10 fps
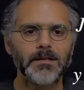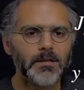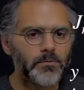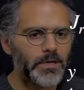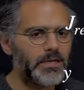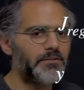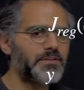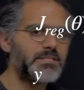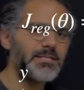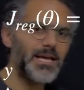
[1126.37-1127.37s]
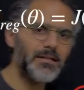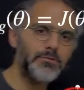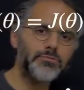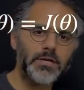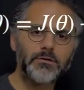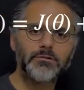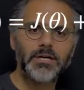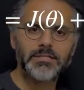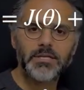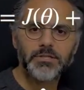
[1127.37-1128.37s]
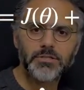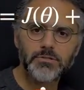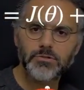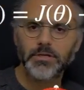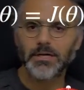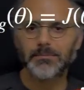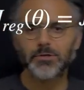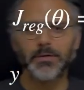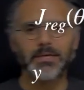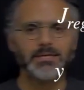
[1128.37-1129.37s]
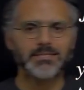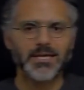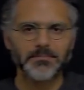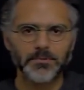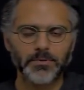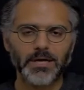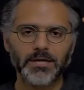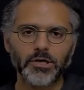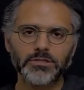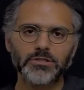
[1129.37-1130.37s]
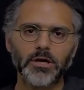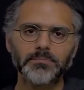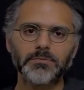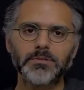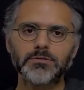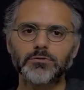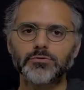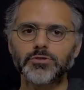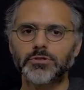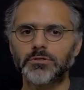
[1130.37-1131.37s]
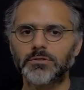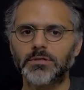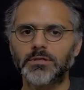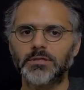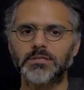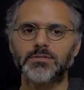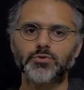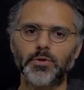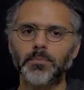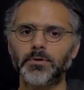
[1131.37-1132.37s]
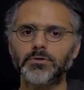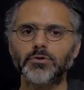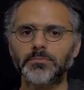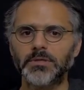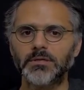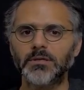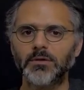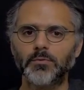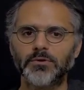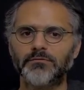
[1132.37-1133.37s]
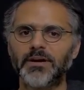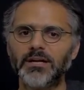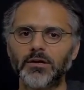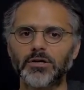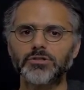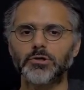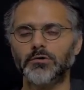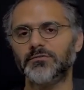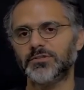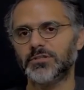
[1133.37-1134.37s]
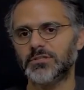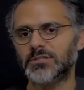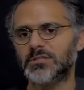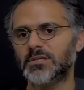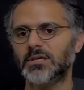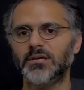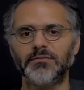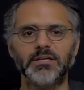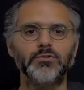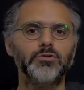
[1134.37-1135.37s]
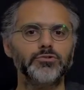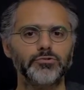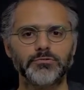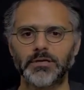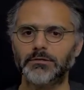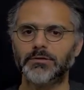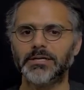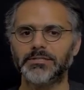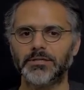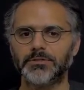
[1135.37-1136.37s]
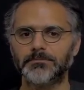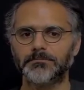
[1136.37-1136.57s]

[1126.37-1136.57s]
Well, if it's an L2 regularization, so here I'm showing an example where I got an optimal solution that's a polynomial with very large coefficients if I don't use regularization.